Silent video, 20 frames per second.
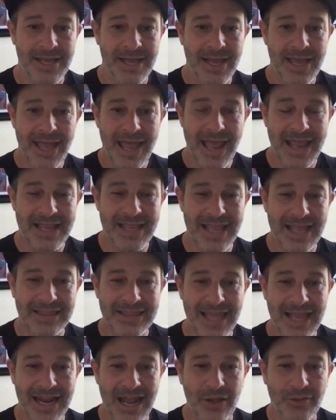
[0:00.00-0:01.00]
and get that
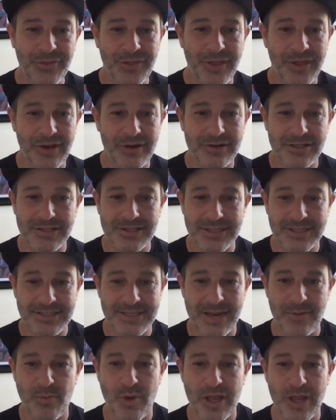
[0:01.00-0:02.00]
out there just the same
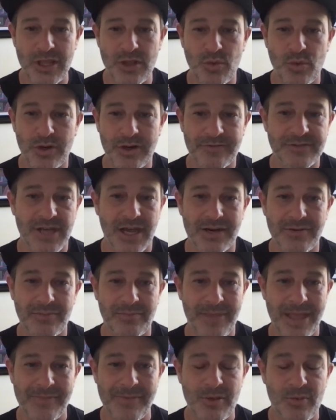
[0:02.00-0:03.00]
way you would have done
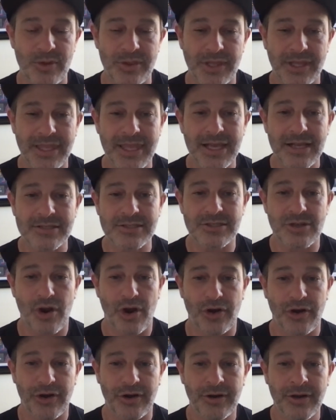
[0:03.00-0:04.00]
maybe with a Kickstarter.